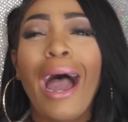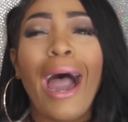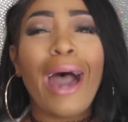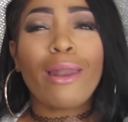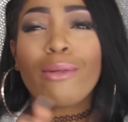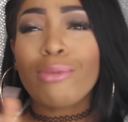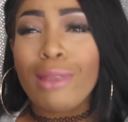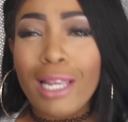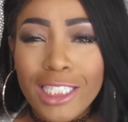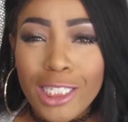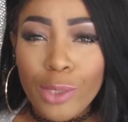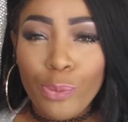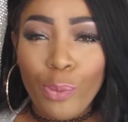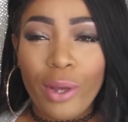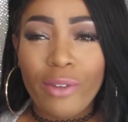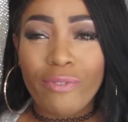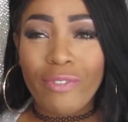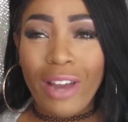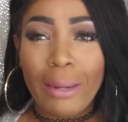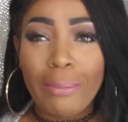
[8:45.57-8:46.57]
I don't think she
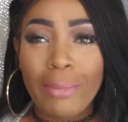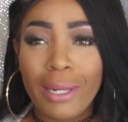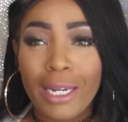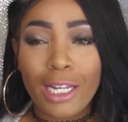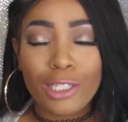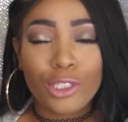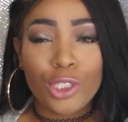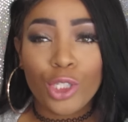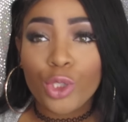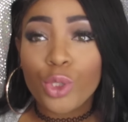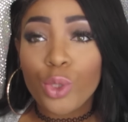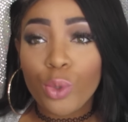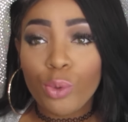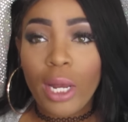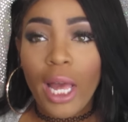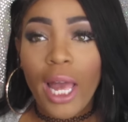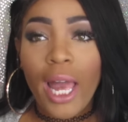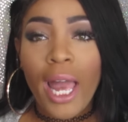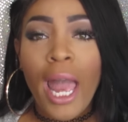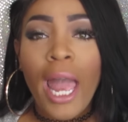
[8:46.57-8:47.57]
would invite me there to do
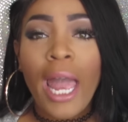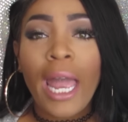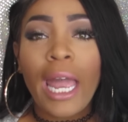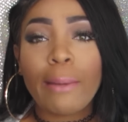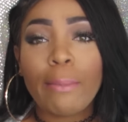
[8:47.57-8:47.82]
that.